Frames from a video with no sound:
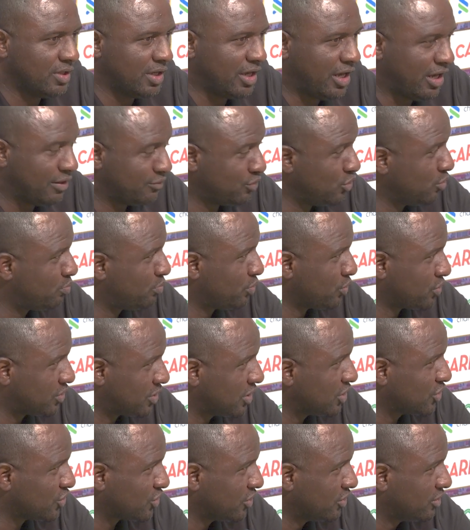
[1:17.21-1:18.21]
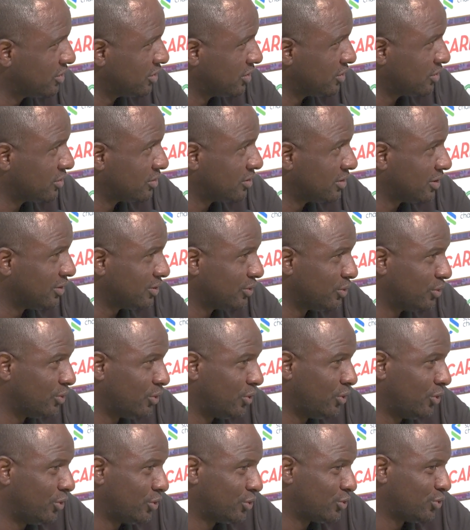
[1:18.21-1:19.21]
have the possession
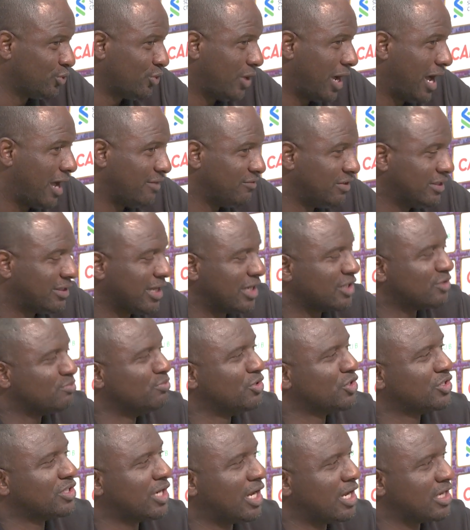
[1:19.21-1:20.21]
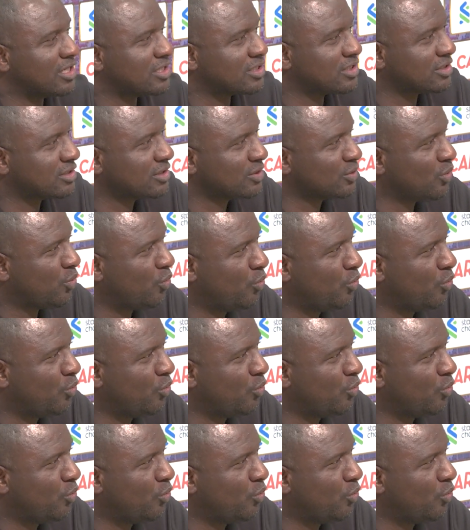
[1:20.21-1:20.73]
or to have it as much as